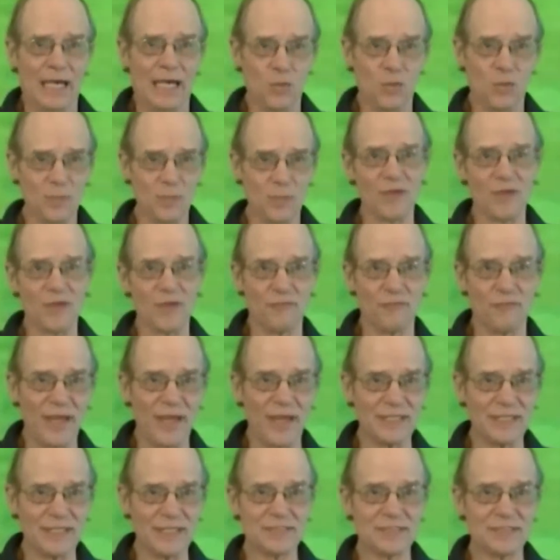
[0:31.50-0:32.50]
One of my
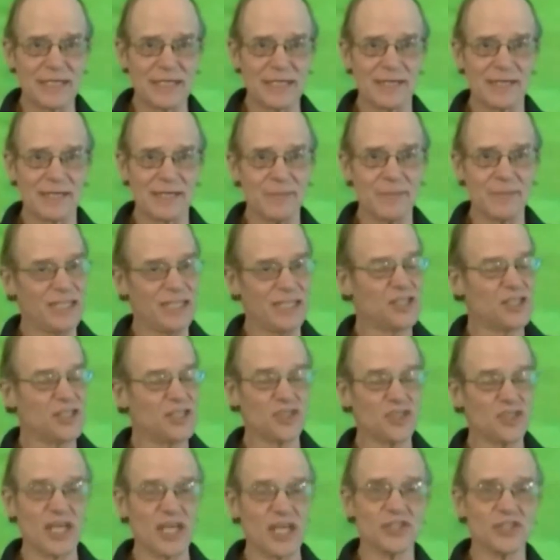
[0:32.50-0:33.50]
friends made a
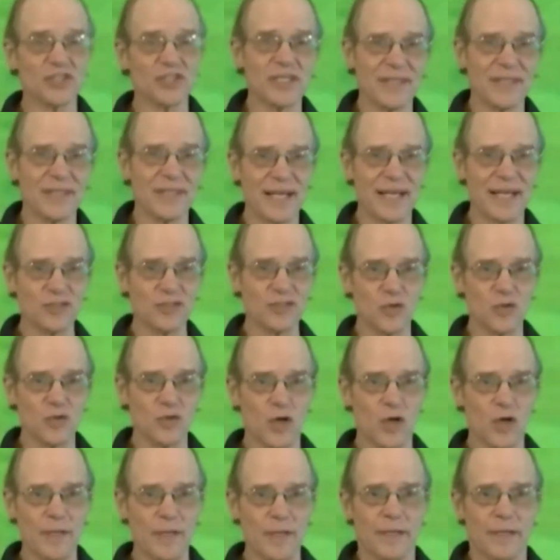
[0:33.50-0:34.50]
suggestion that I do
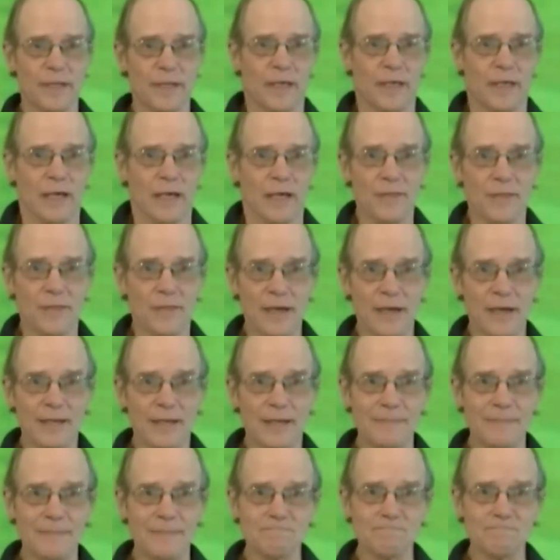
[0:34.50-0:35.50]
it on
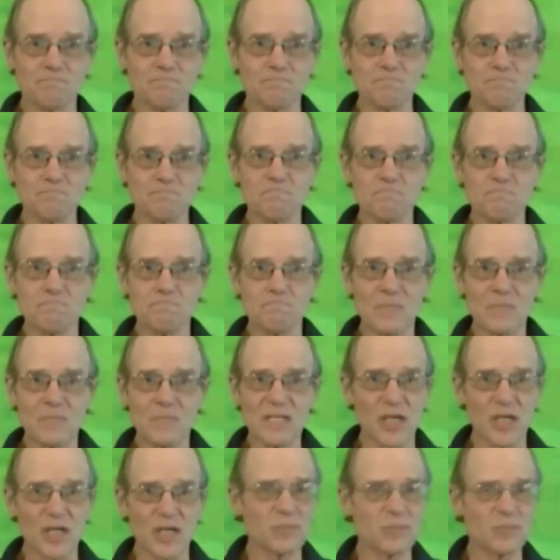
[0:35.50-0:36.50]
the
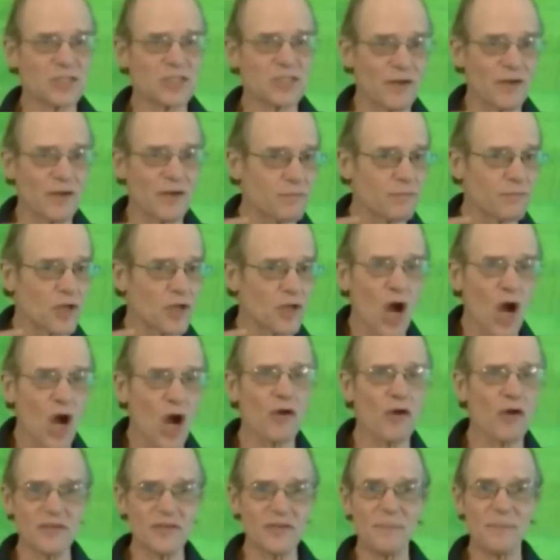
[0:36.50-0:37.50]
subject of the
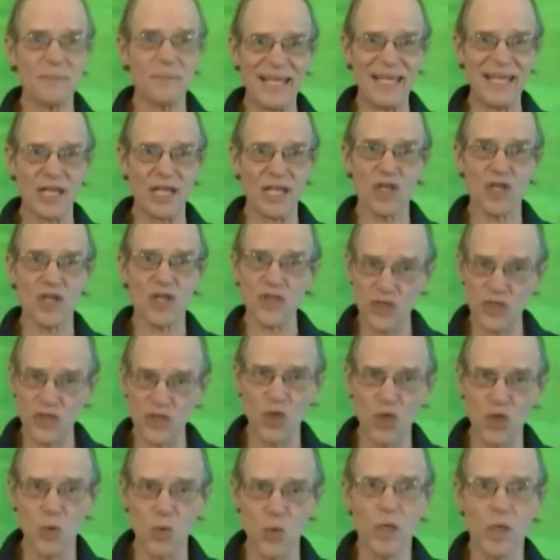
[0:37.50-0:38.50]
courage of being
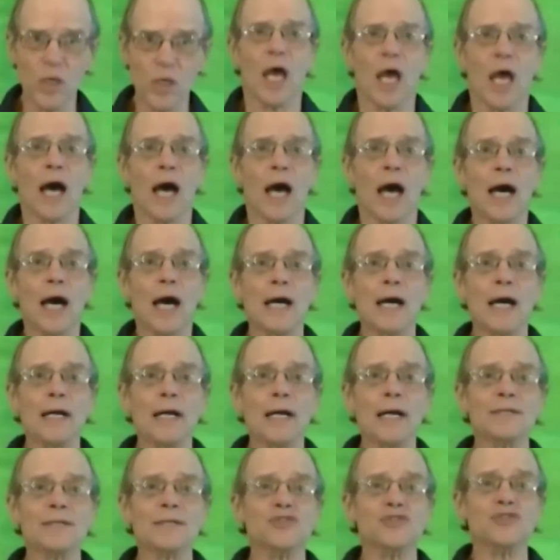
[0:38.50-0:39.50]
you,
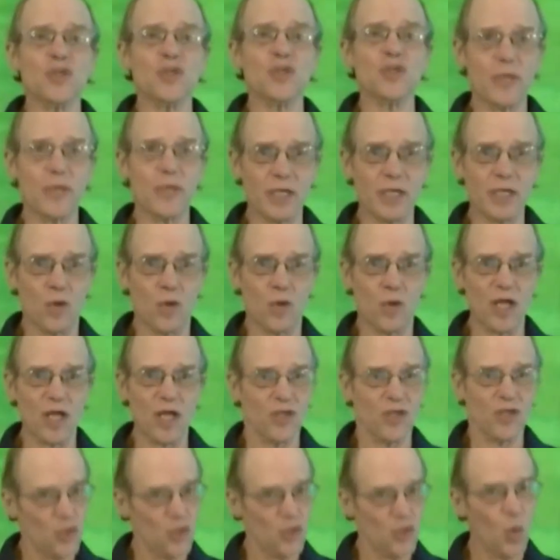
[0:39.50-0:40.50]
doing
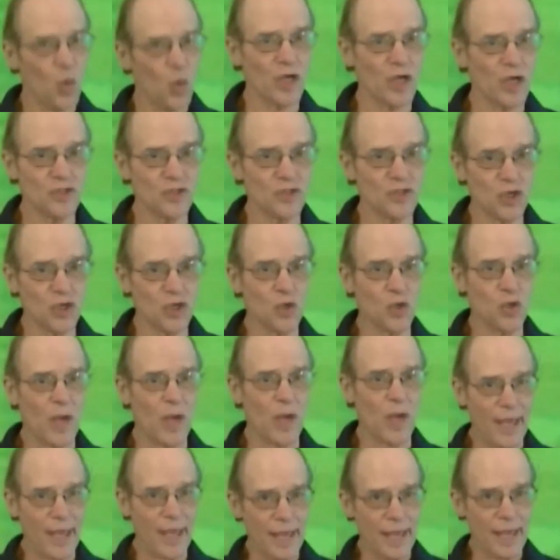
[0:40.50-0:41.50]
what you want to do
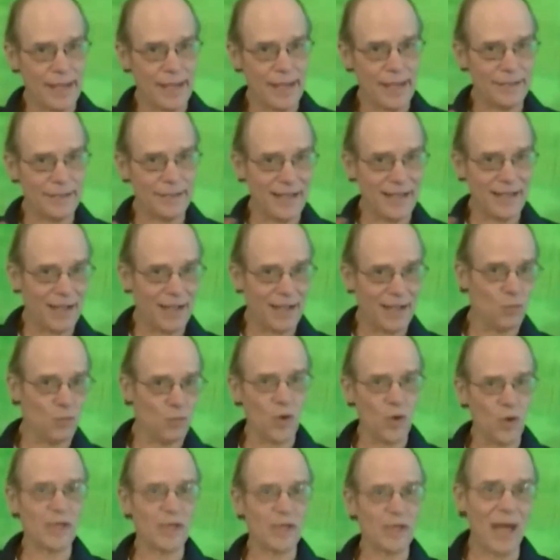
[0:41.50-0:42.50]
and not
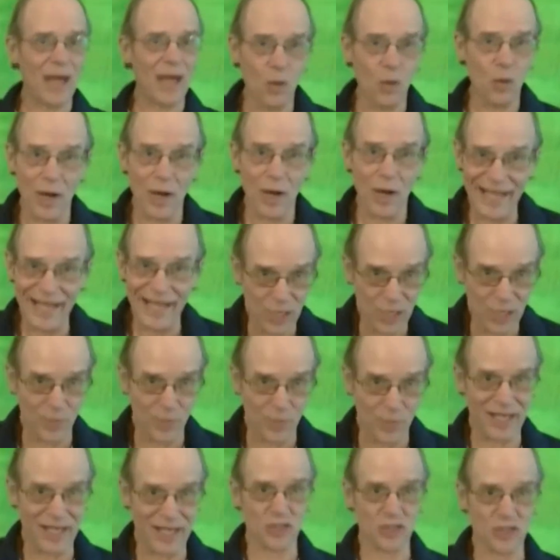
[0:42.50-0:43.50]
worrying about what
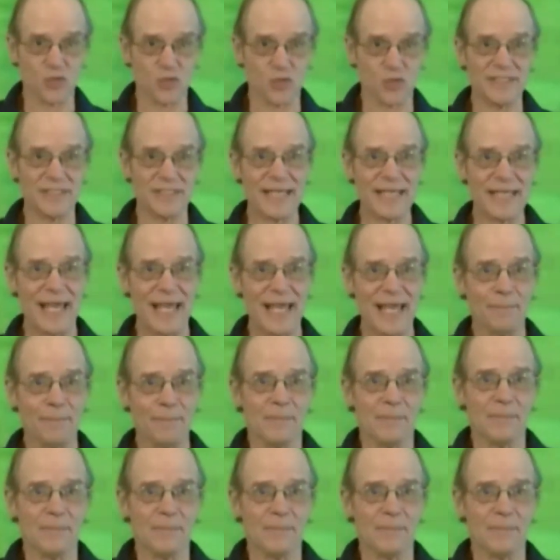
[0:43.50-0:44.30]
anyone else would say.